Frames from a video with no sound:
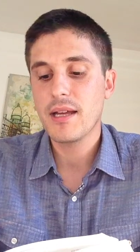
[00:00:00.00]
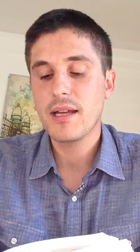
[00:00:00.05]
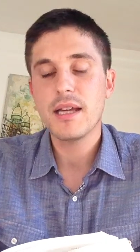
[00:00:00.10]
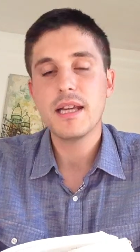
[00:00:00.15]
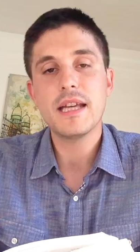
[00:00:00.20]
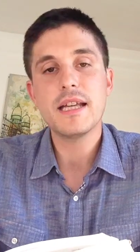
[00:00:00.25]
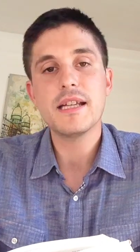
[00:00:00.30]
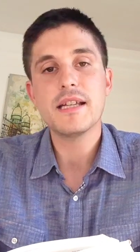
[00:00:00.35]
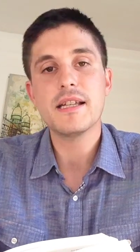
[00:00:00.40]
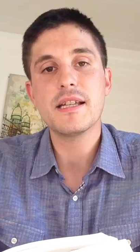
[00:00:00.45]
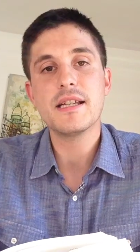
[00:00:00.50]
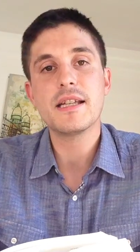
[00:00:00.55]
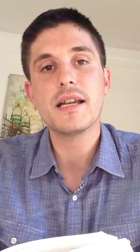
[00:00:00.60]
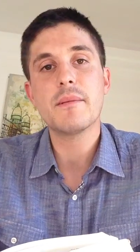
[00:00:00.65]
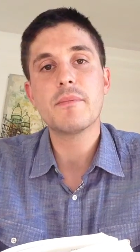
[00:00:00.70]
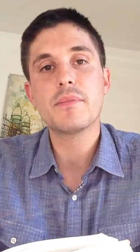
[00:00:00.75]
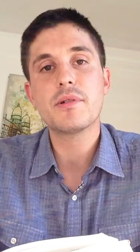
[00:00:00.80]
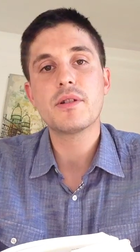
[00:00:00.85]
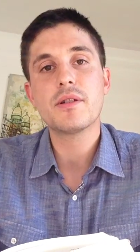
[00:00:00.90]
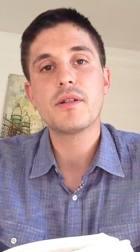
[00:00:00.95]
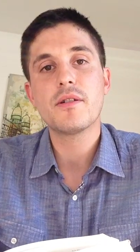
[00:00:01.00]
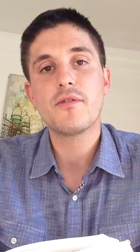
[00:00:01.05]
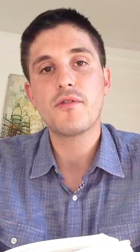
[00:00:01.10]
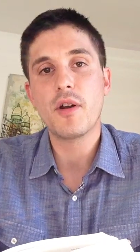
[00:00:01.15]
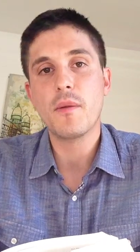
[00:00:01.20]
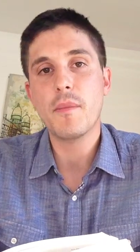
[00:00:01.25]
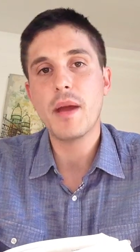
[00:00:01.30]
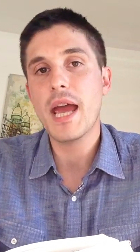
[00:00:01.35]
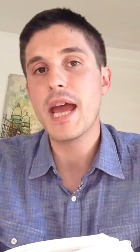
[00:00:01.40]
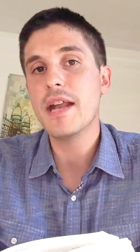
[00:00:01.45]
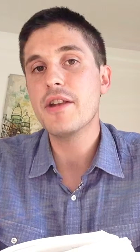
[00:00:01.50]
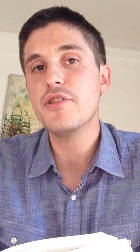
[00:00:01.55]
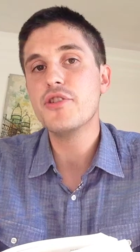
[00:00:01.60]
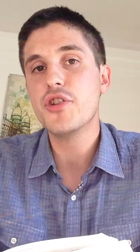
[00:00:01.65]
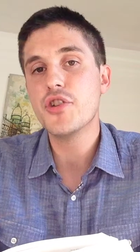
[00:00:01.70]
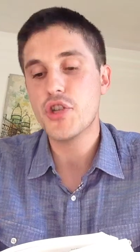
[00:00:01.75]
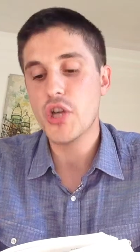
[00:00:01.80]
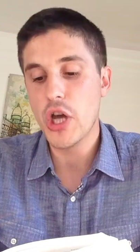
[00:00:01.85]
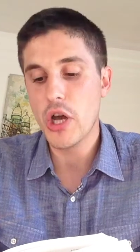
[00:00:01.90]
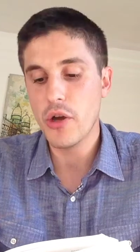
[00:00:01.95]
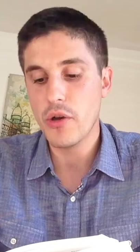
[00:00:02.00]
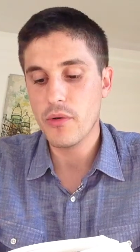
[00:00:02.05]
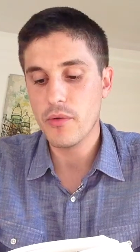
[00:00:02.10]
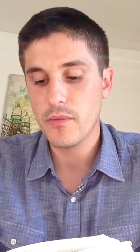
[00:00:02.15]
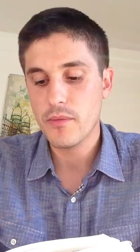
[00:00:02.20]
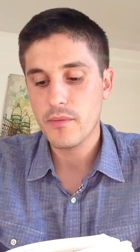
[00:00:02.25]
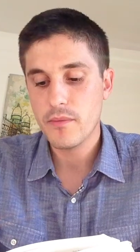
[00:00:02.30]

He zipped from head to toe.